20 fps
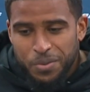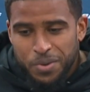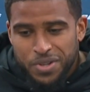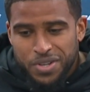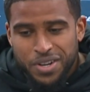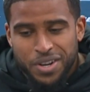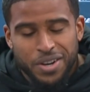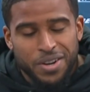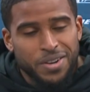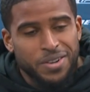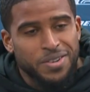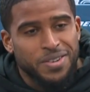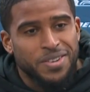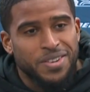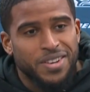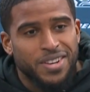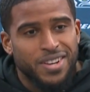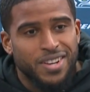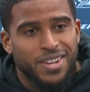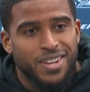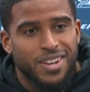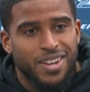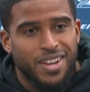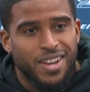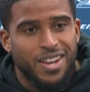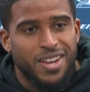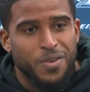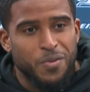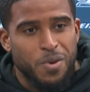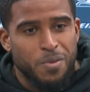return.
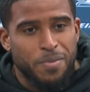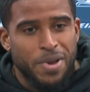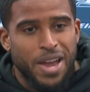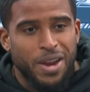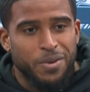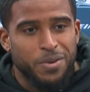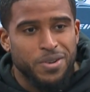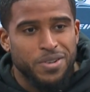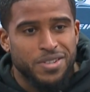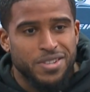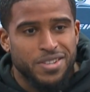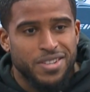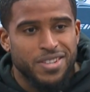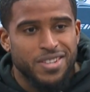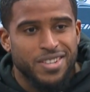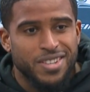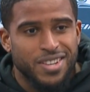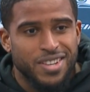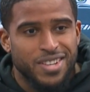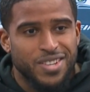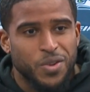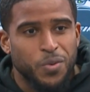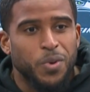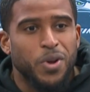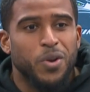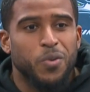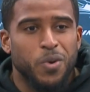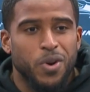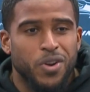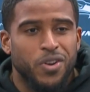He went backwards. So we're
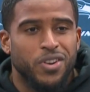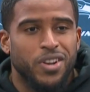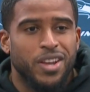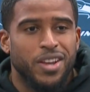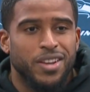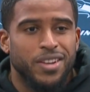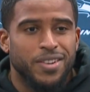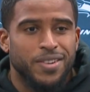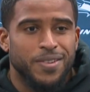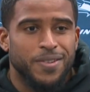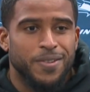going to work on that.